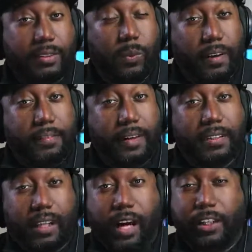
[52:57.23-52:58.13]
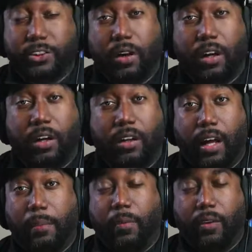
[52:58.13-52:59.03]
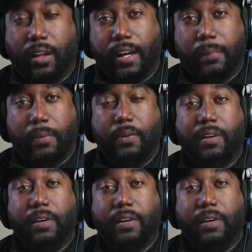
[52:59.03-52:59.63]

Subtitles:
Wi-Fi is a lot stronger, a lot more reliable,